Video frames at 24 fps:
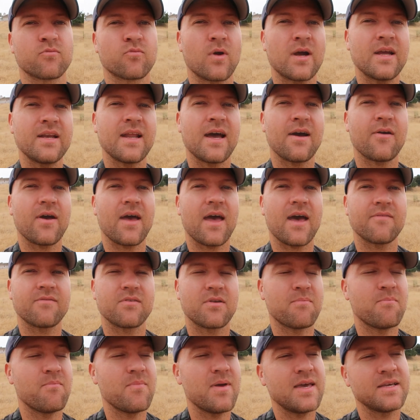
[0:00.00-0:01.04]
Right now, I have
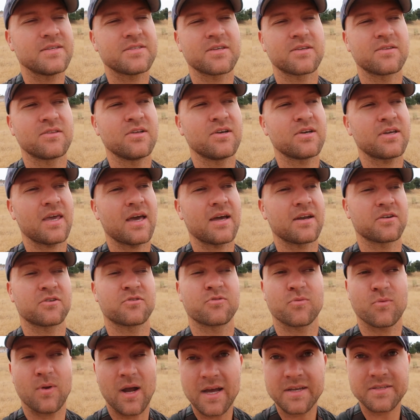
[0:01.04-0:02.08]
an amazing look at a
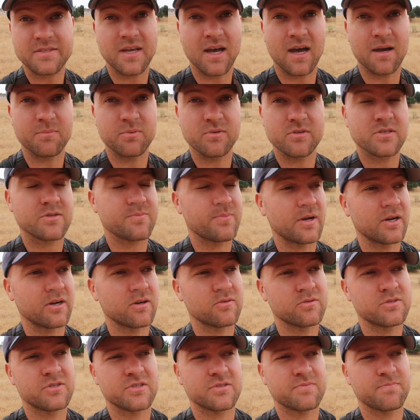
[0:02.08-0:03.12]
grasshopper
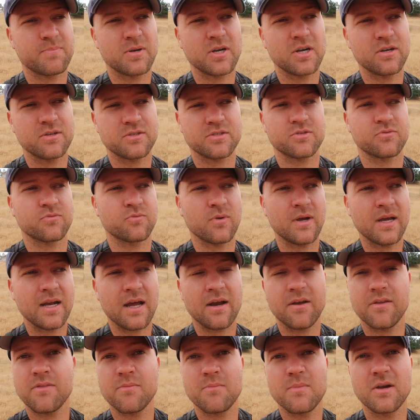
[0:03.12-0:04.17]
sparrow just perched right
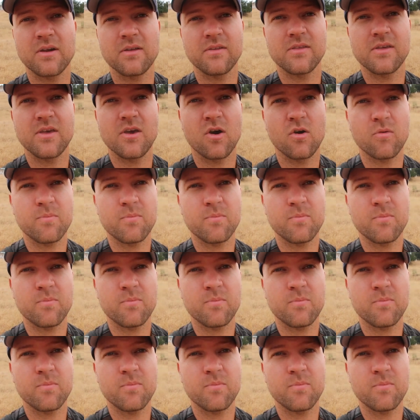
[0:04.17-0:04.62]
out in the middle of the